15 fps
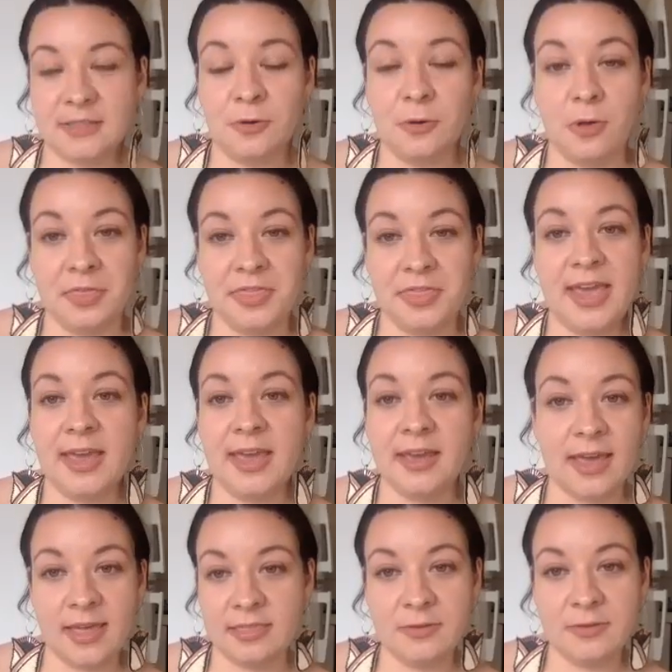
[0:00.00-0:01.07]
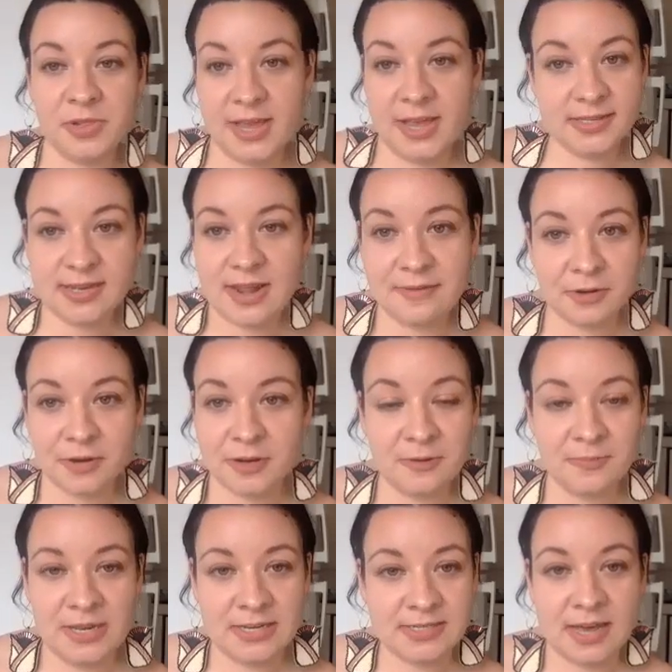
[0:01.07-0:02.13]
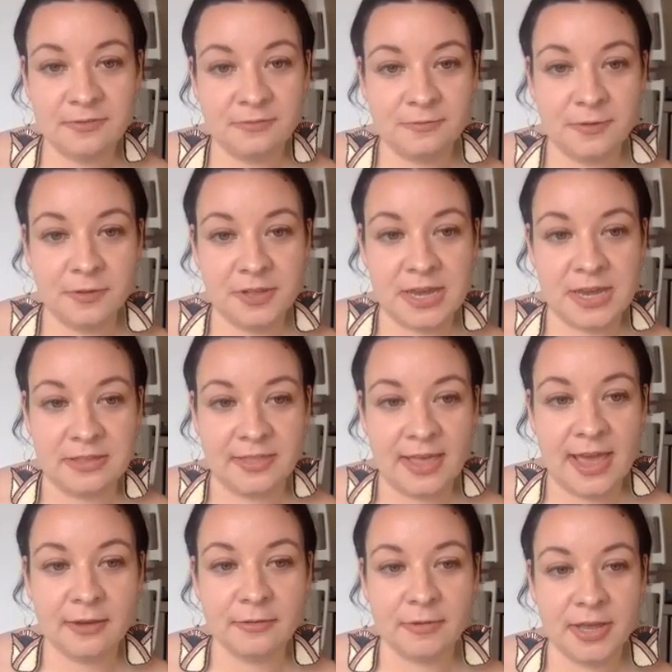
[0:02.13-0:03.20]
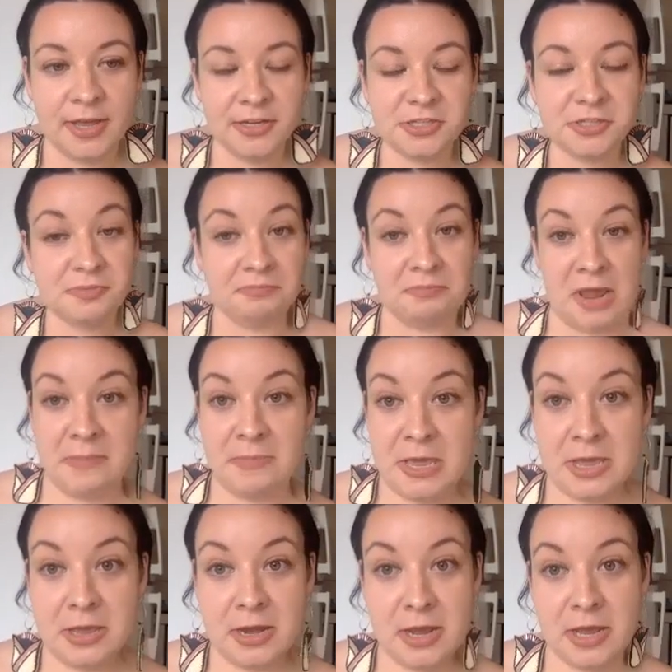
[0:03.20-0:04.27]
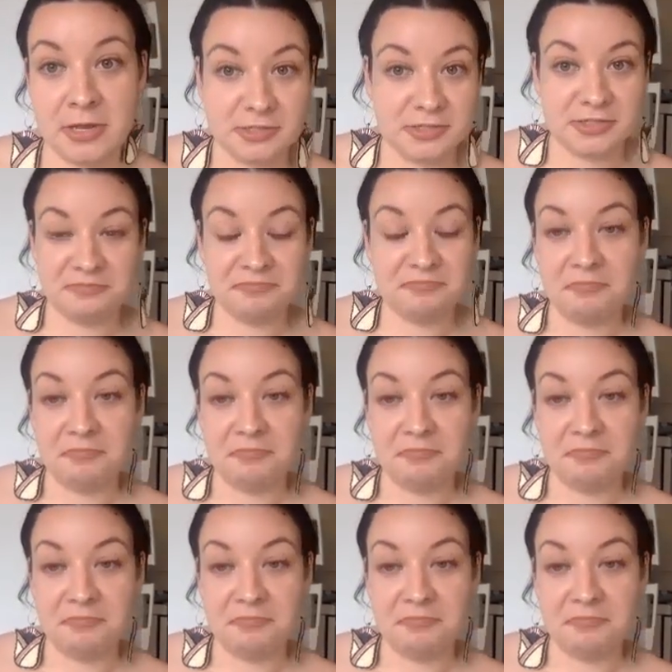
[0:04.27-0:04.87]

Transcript: the whole thing, and the play's never going to be done fully in language. Maybe it is.